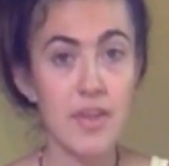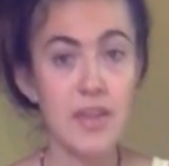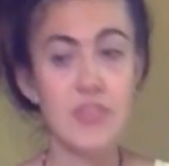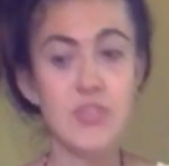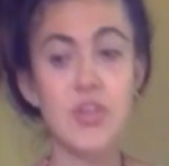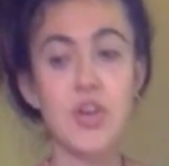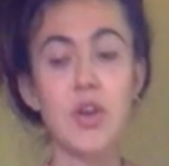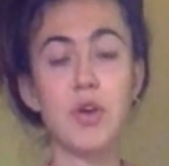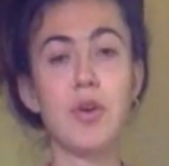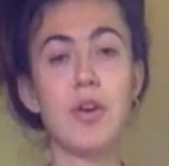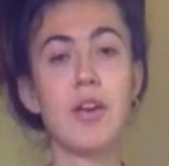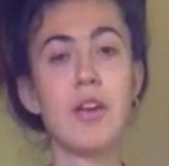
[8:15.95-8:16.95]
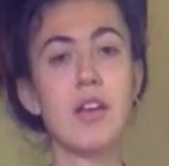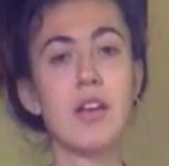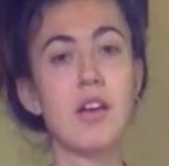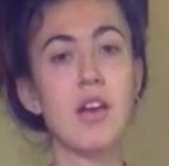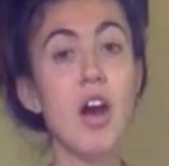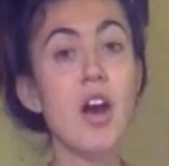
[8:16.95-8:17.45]
And so
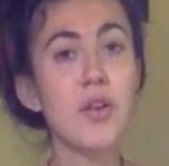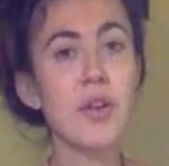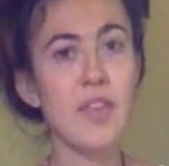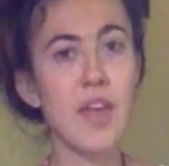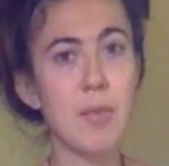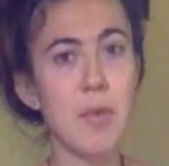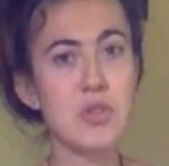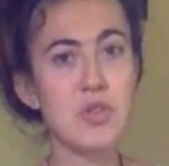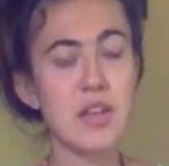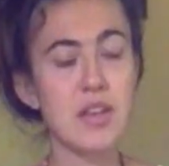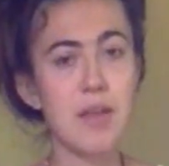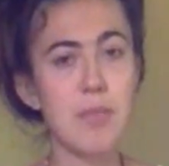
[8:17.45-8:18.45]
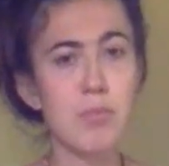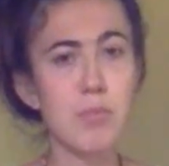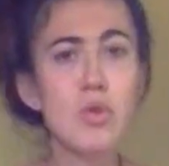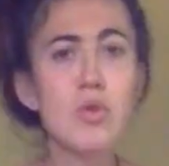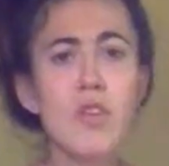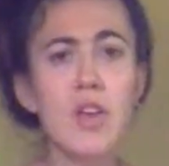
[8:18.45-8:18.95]
honoring that emotion and
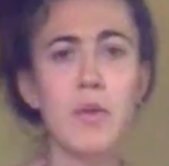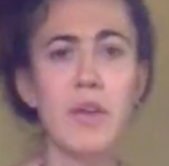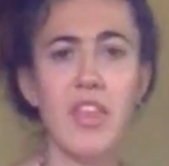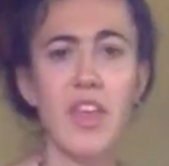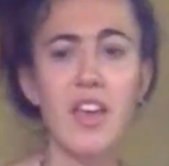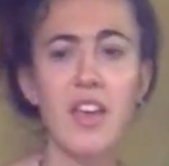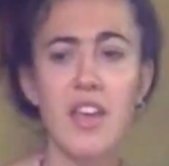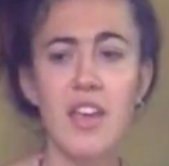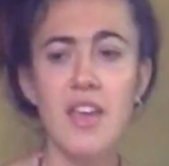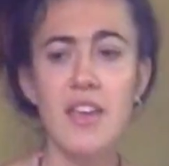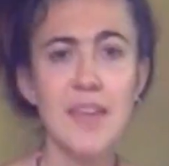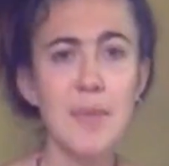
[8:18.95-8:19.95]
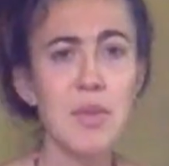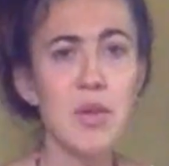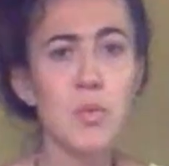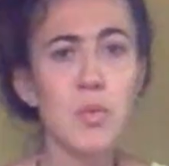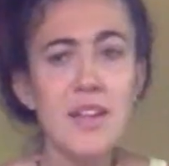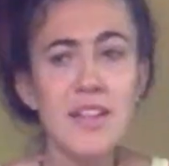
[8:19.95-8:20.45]
moving with it can be
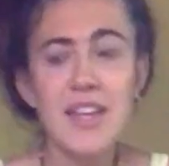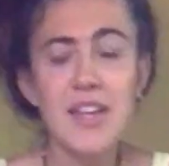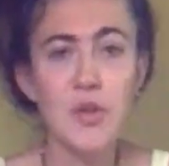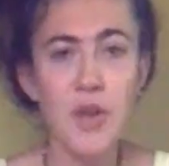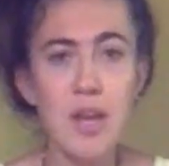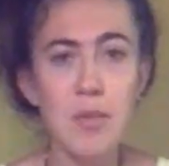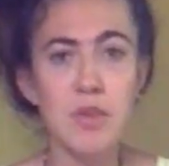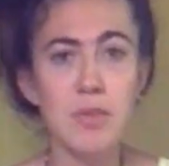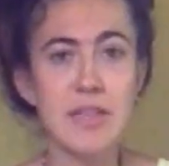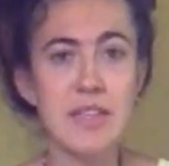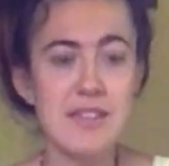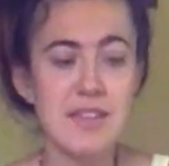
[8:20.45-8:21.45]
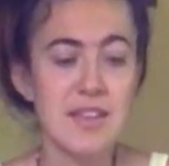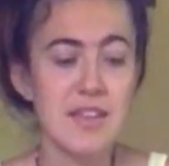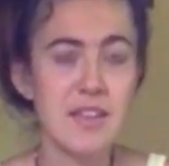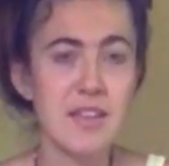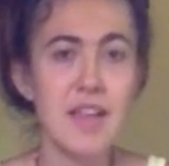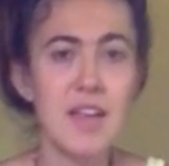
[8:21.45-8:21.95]
really incredible because it
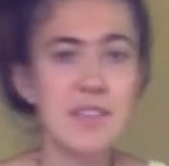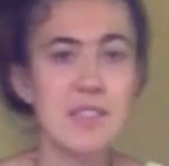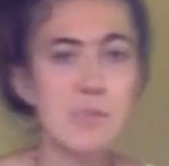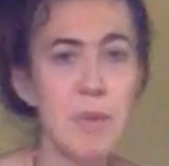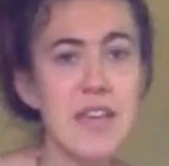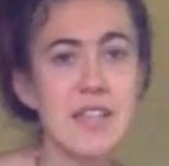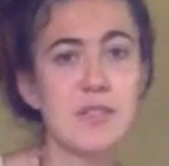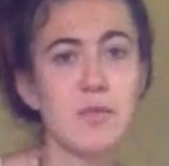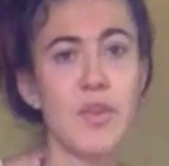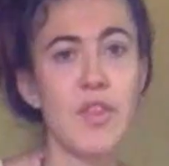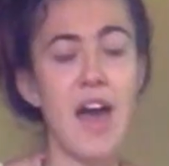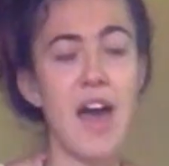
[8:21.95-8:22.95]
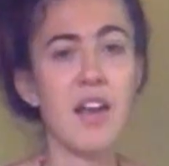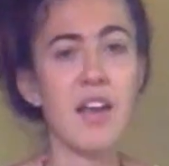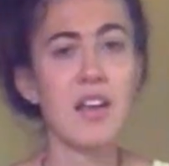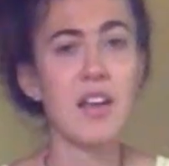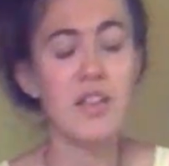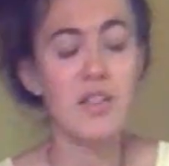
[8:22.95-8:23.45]
allows space for that
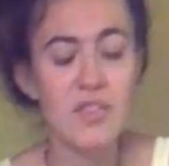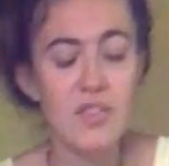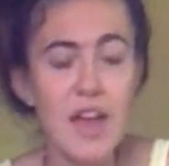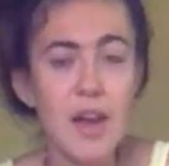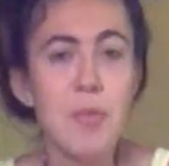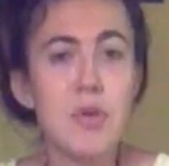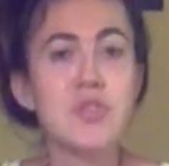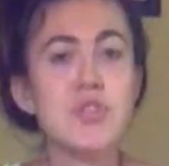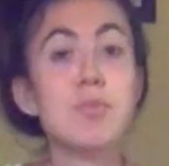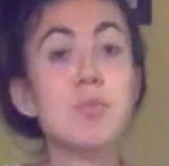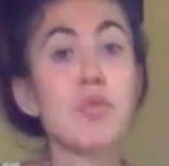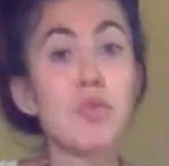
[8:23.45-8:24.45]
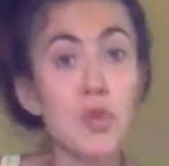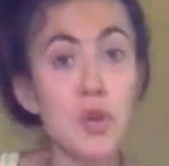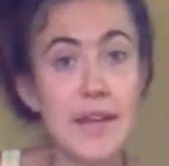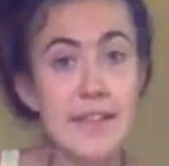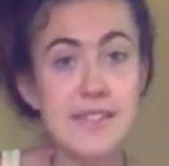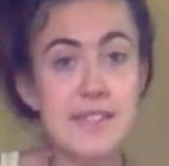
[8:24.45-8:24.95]
emotion to move through
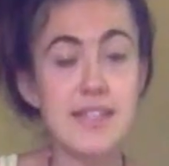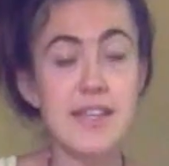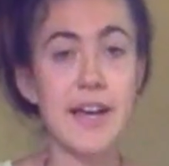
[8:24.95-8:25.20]
us.